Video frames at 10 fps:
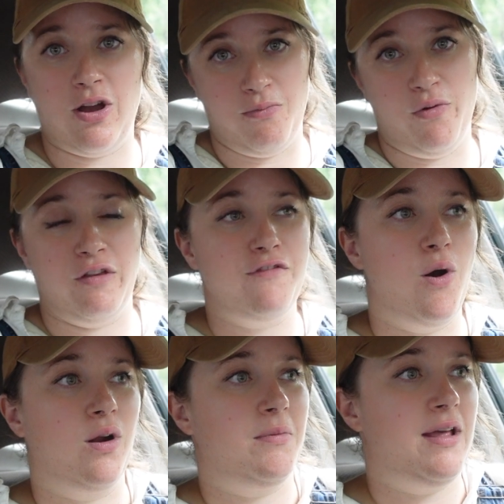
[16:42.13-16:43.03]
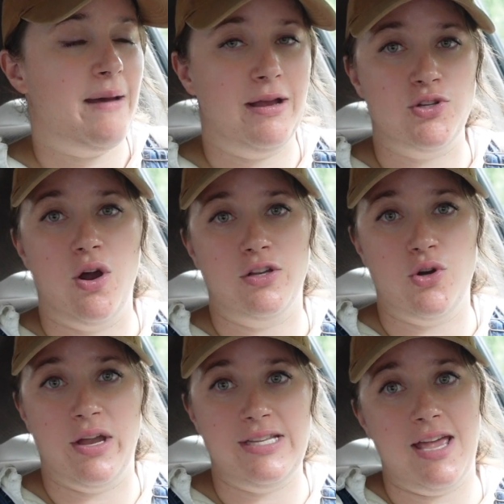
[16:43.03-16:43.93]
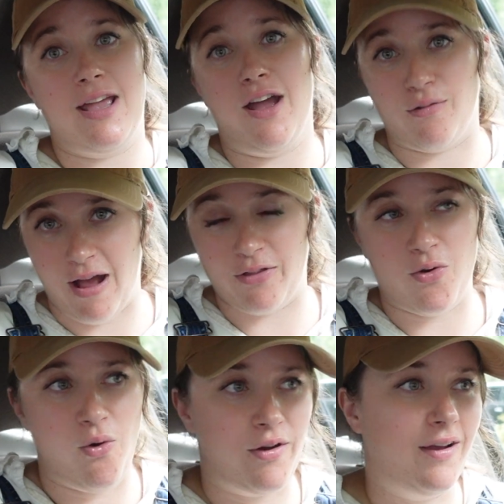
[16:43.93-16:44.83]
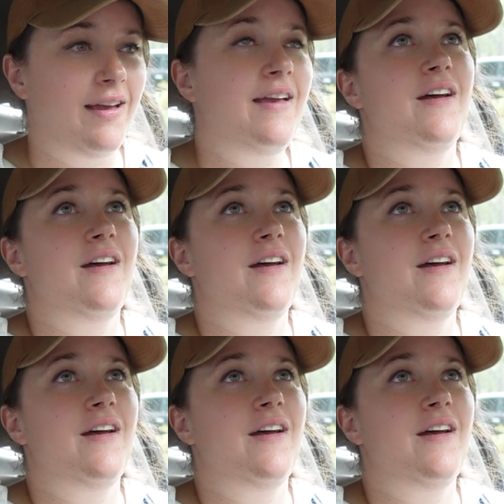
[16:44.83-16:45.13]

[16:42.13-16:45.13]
moving forward. I'm going to have my dog in doggy daycare around the corner.